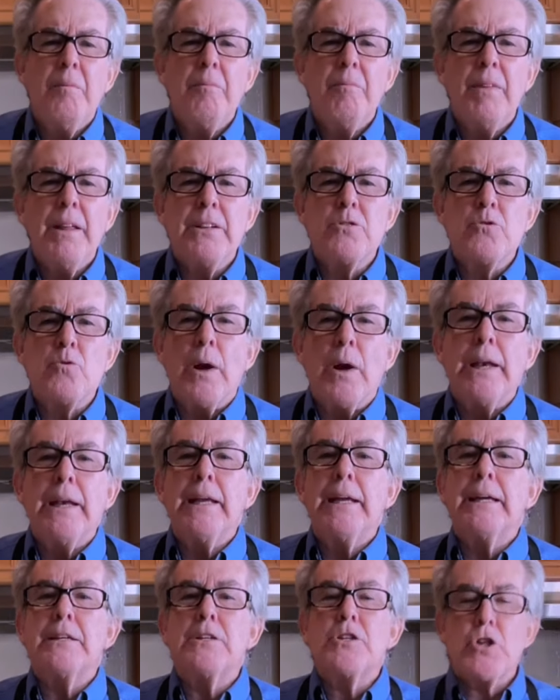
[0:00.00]
It's
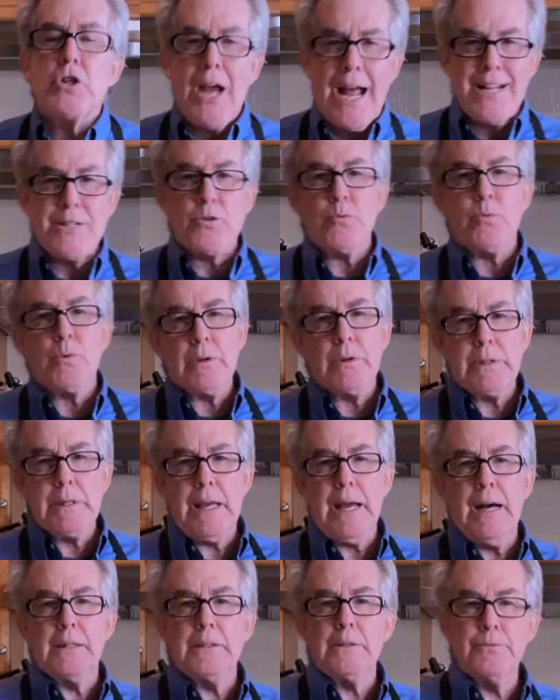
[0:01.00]
raining in Chatsworth,
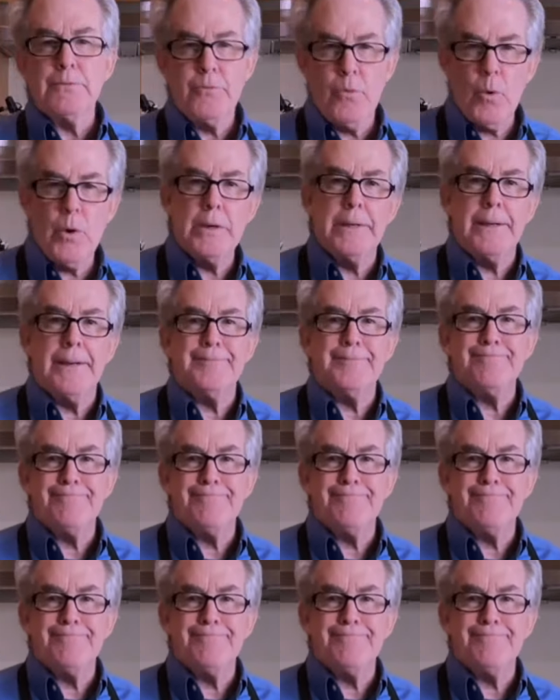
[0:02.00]
California.